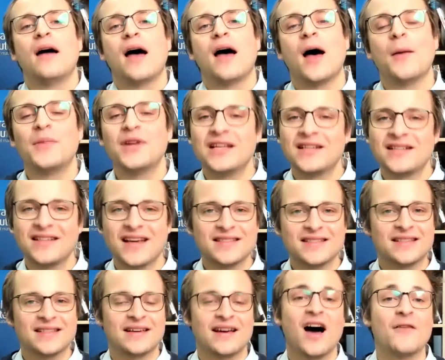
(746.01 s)
but it
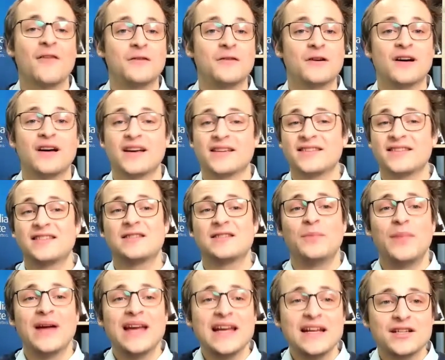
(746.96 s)
doesn't cover a
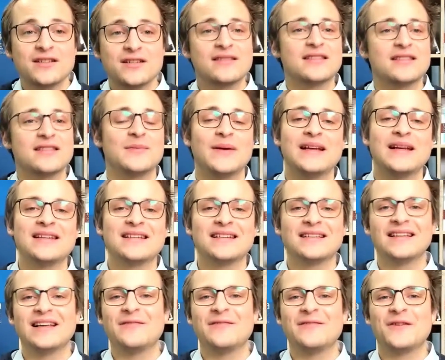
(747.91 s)
speech that's been
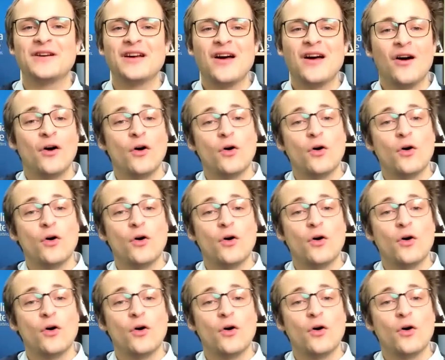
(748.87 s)
delivered